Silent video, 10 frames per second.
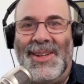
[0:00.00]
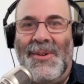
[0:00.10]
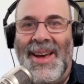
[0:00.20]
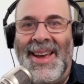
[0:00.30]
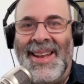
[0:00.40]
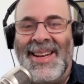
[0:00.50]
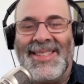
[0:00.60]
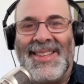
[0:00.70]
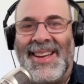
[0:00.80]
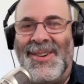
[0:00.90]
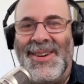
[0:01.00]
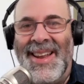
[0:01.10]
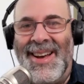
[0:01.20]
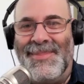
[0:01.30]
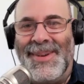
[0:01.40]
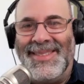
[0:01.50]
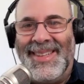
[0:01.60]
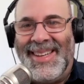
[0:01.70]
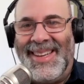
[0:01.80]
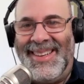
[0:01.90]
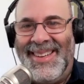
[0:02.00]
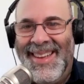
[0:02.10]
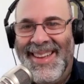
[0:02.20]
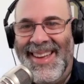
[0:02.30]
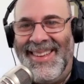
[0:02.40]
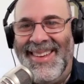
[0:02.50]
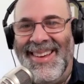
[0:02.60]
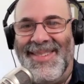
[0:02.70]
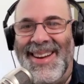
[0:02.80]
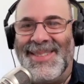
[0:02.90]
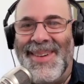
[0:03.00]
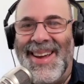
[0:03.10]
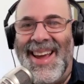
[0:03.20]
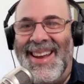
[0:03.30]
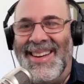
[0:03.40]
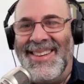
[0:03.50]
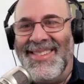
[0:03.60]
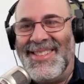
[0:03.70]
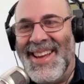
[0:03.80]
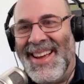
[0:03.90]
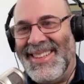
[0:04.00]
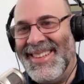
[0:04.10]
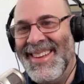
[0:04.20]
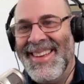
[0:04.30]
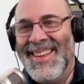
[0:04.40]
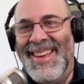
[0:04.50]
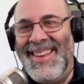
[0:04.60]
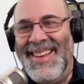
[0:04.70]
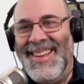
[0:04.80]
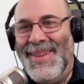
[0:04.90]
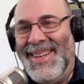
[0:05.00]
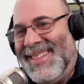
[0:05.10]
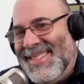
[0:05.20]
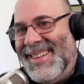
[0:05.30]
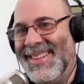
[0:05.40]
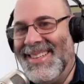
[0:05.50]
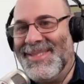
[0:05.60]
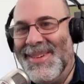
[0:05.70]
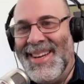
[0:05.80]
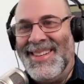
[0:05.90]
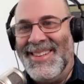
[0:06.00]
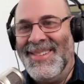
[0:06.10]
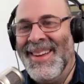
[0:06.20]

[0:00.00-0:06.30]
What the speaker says: way, and I couldn't help but raise my hand and interject because, that's what I do.